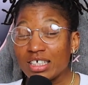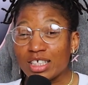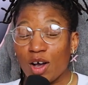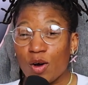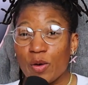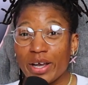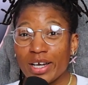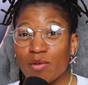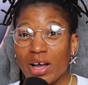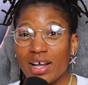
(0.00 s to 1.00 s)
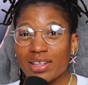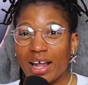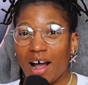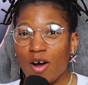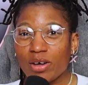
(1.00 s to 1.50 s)
So anyway,
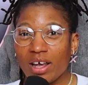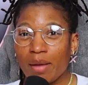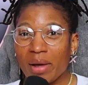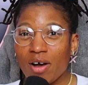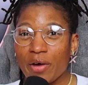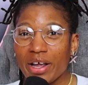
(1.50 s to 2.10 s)
they all came out,